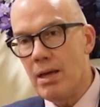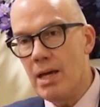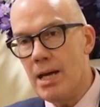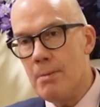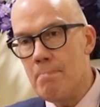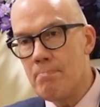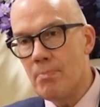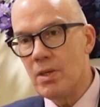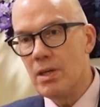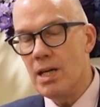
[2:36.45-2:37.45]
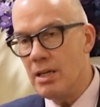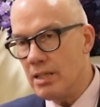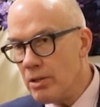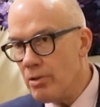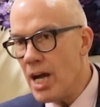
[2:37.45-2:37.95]

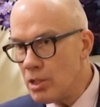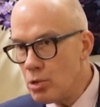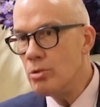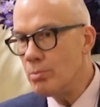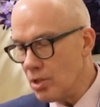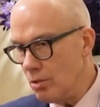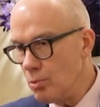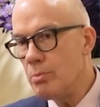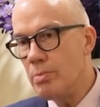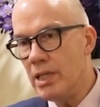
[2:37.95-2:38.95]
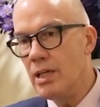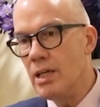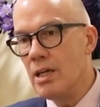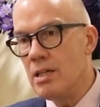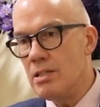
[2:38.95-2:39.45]
a good model would be
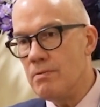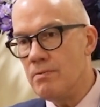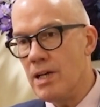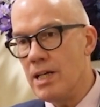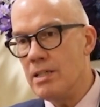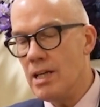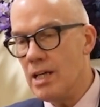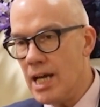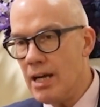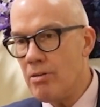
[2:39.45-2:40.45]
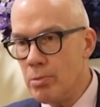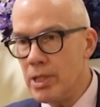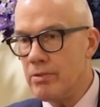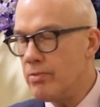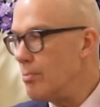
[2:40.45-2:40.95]
to find an hour a
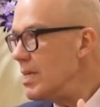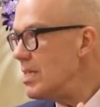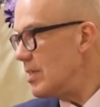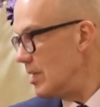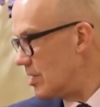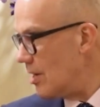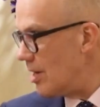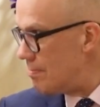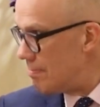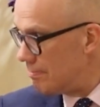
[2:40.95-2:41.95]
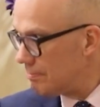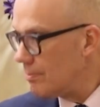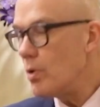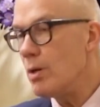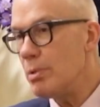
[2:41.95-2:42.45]
week for meeting time,
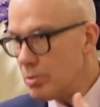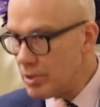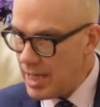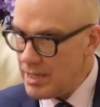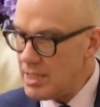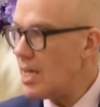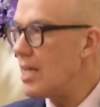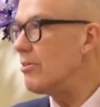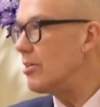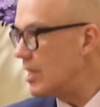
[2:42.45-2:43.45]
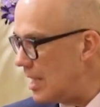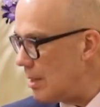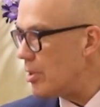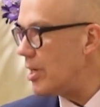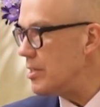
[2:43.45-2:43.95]
where people get together and
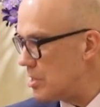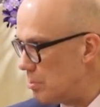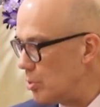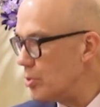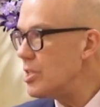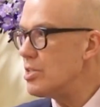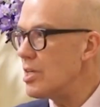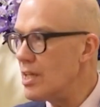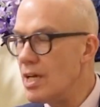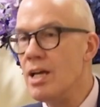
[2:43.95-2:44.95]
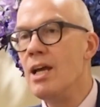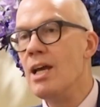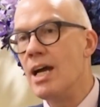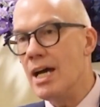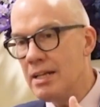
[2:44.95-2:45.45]
collaborate and support each other.
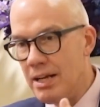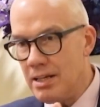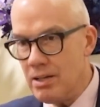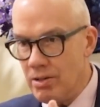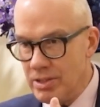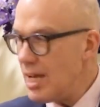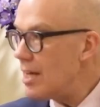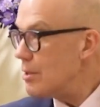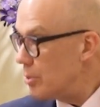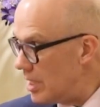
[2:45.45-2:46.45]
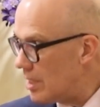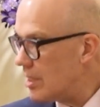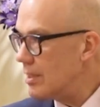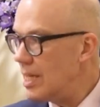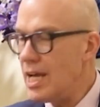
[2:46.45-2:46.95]
And then on the other
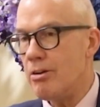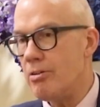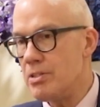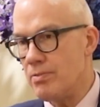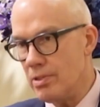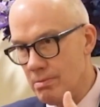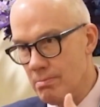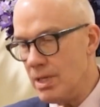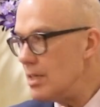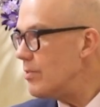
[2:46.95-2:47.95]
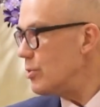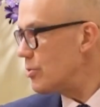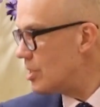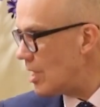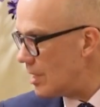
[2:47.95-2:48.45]
week, the hour is for individual
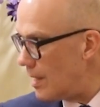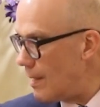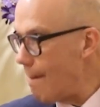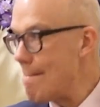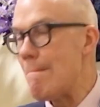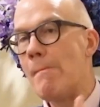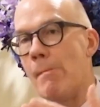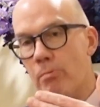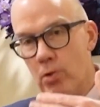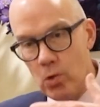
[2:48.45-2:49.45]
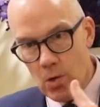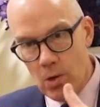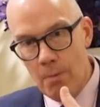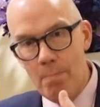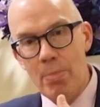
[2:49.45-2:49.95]
study, for